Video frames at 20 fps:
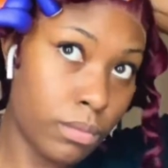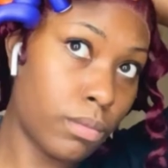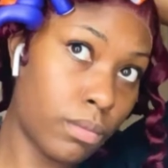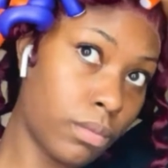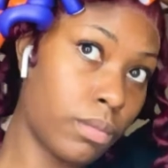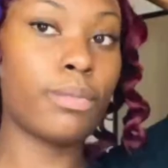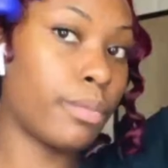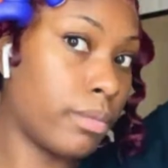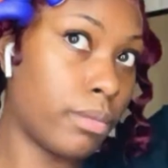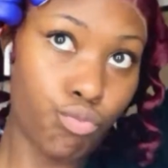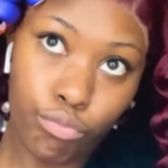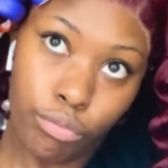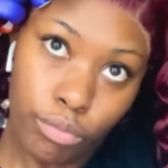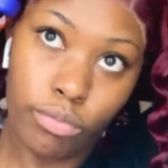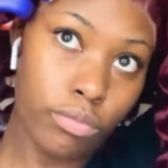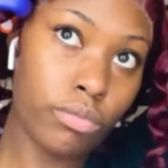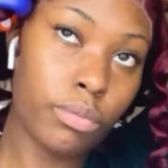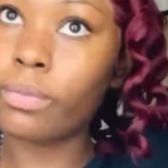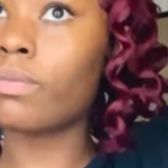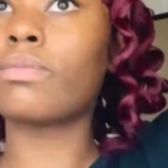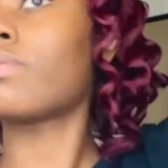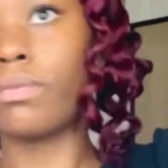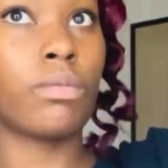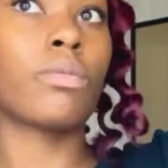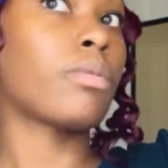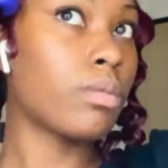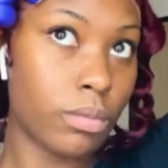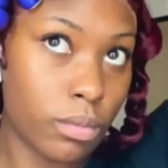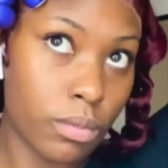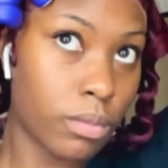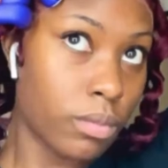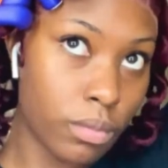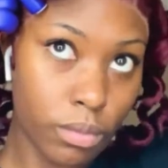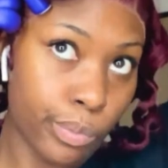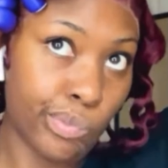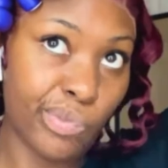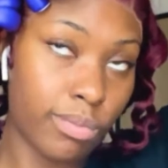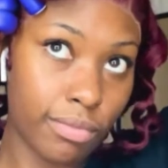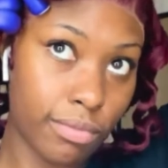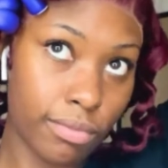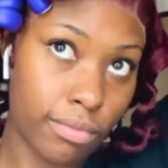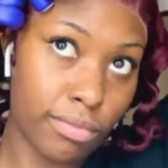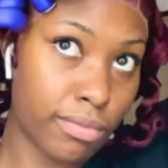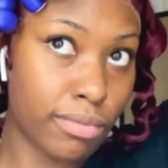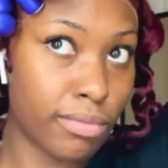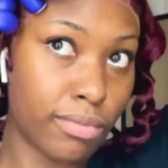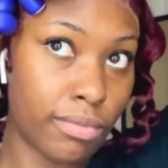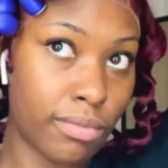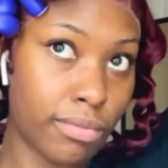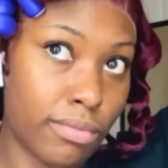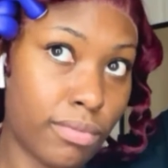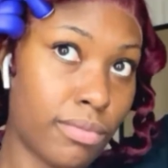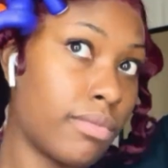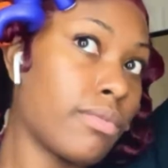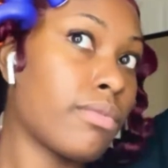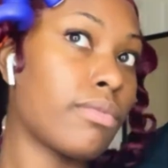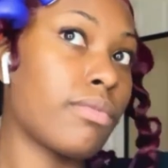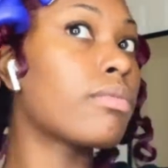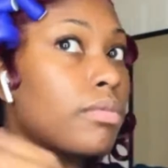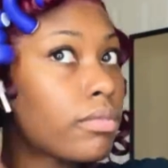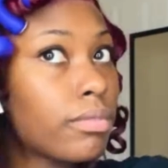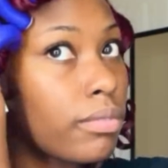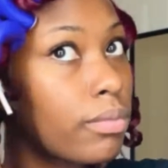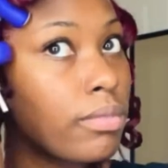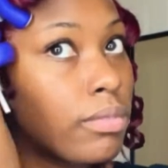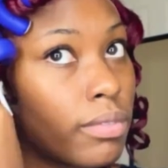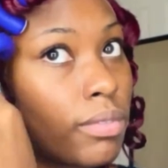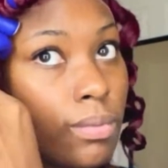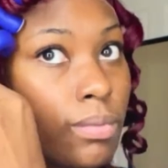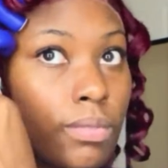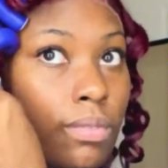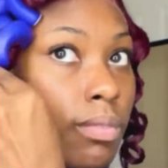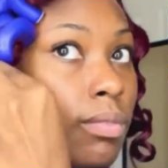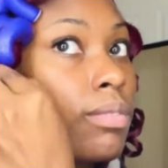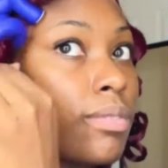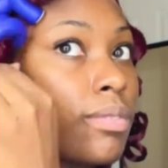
Bear with me. Now here's the takedown.